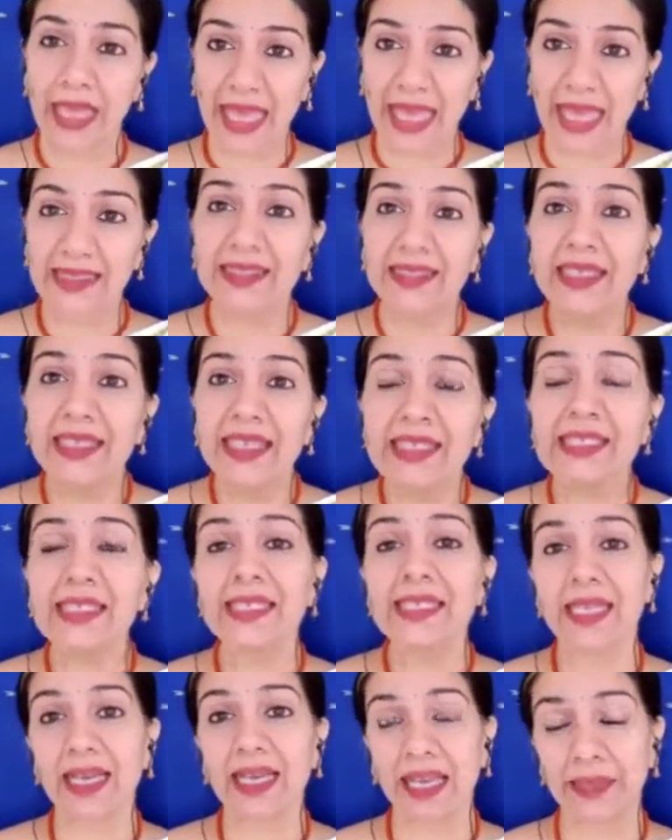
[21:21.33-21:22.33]
And
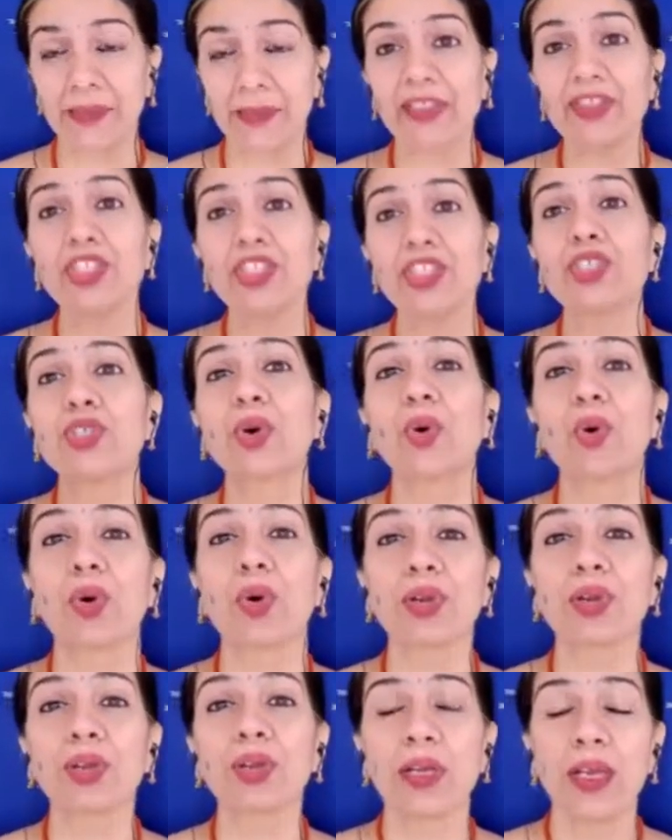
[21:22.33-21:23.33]
this time at the
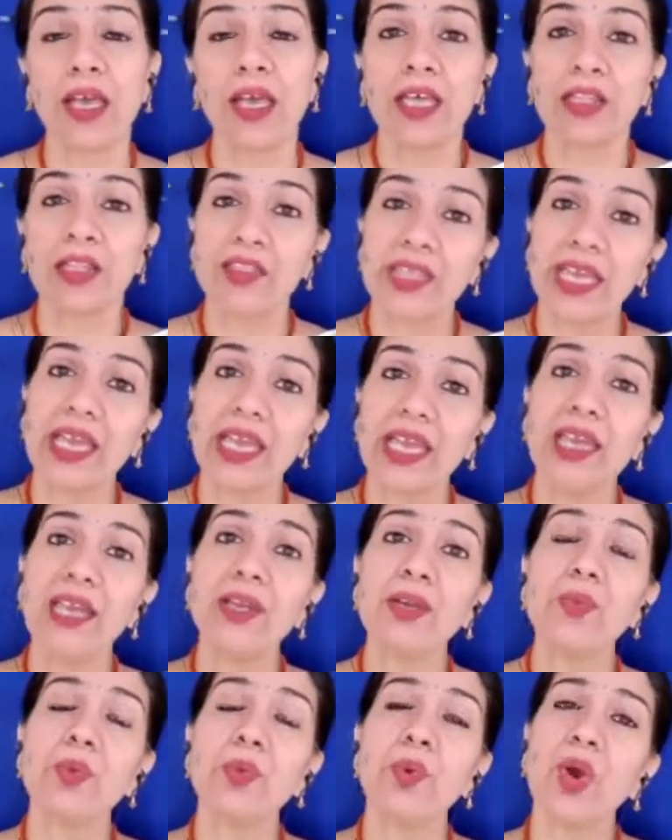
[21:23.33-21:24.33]
door,
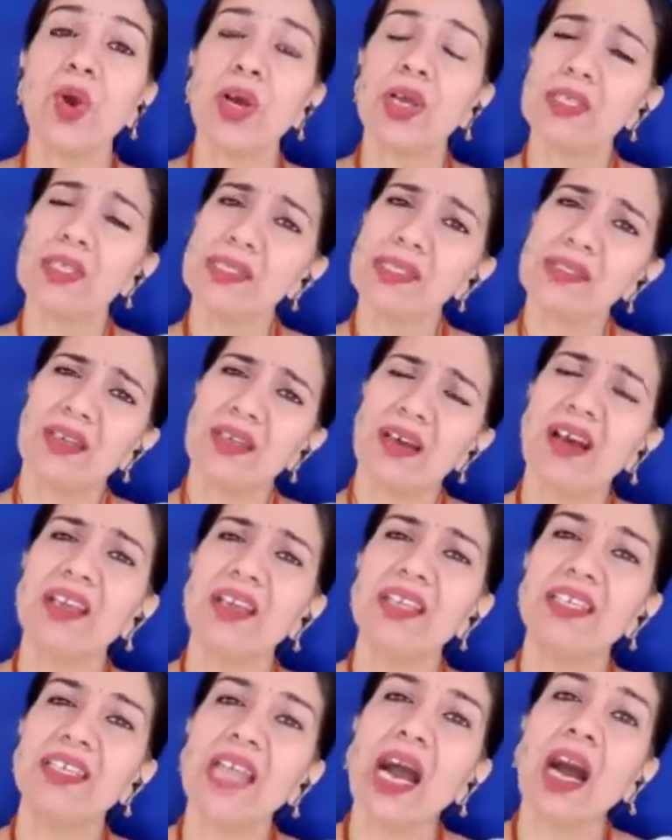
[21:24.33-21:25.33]
there was
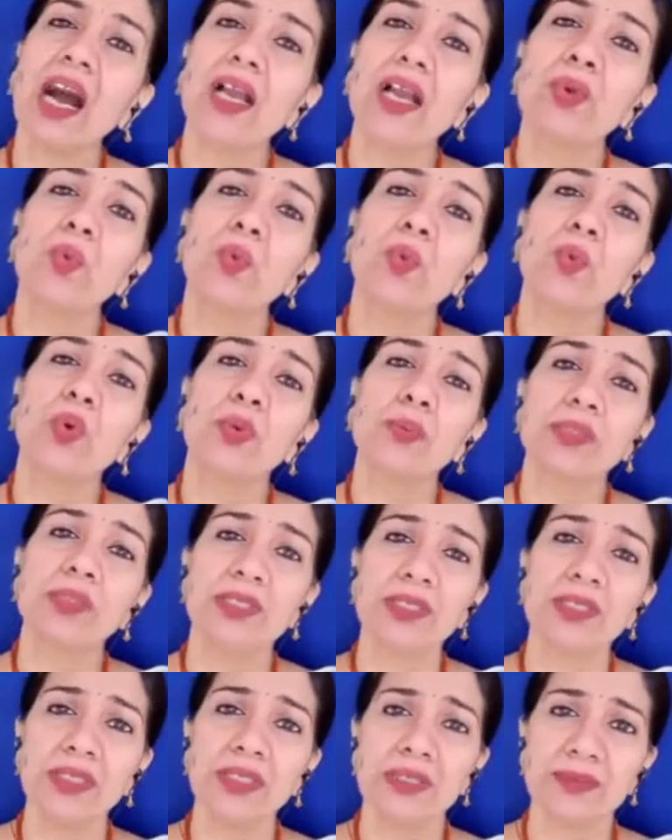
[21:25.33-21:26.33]
a young
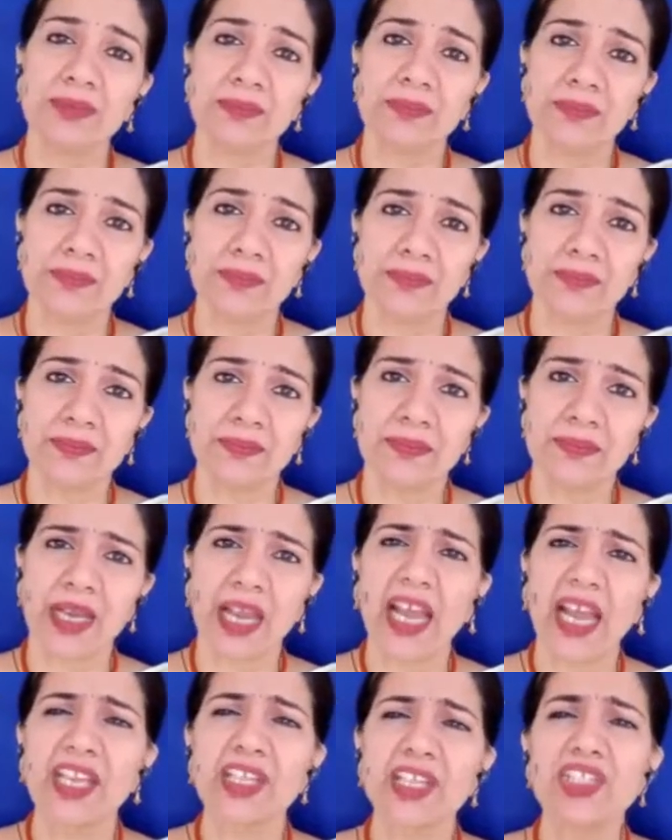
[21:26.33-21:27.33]
woman,
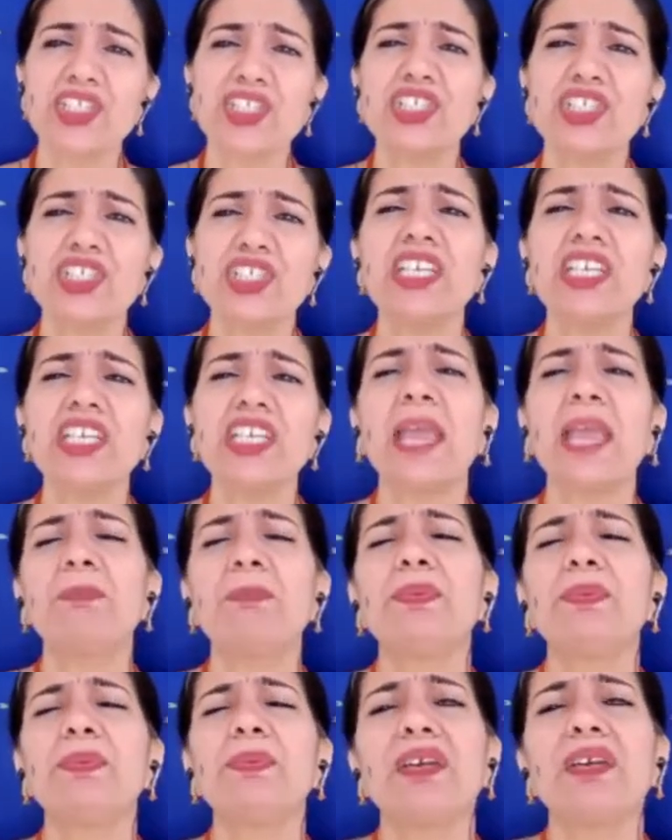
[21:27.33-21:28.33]
and she
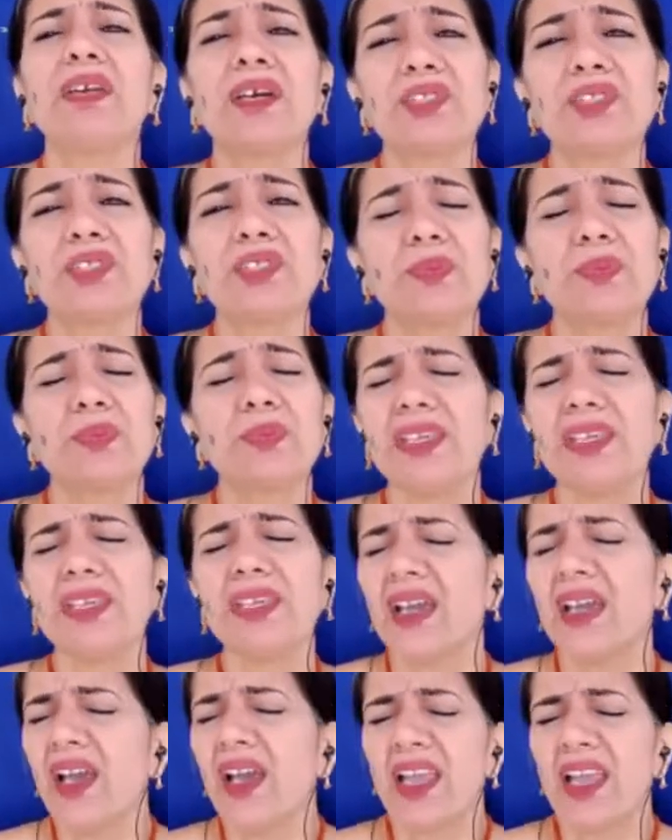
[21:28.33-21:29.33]
appeared to
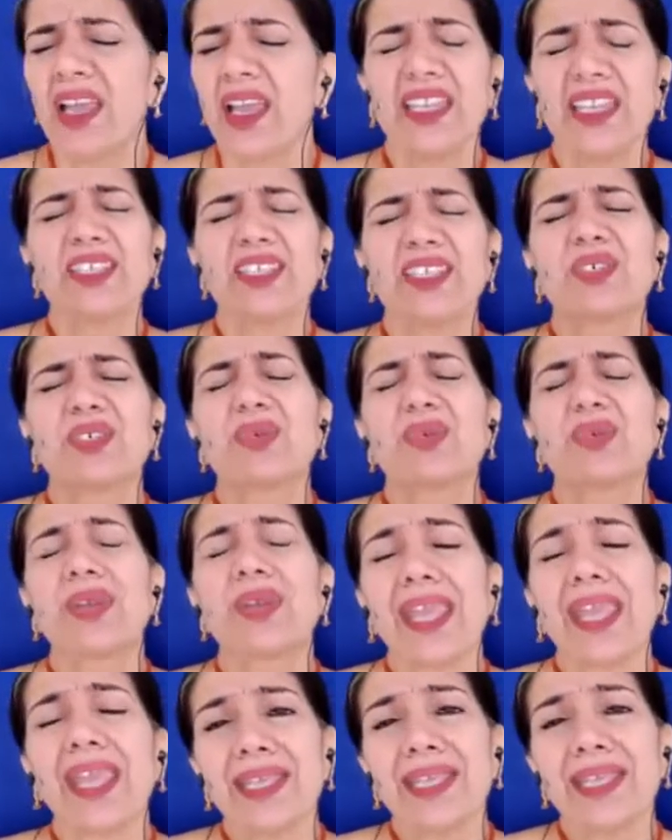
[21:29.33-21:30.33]
be in
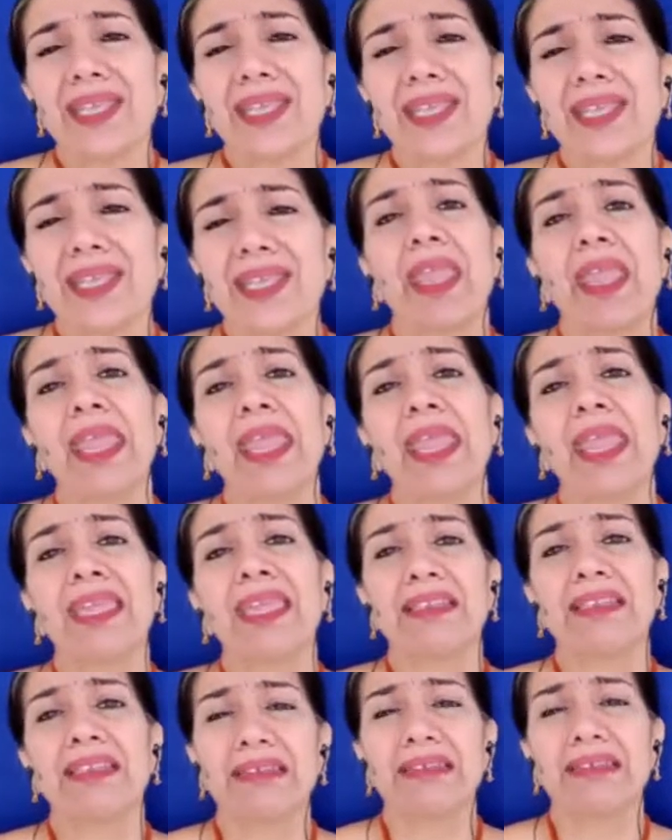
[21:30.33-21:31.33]
great
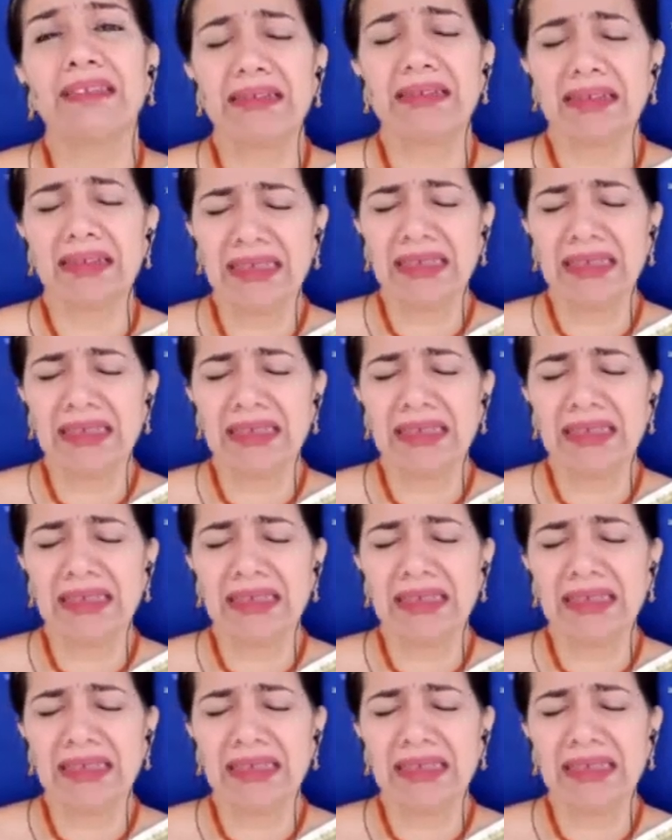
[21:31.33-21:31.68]
pain.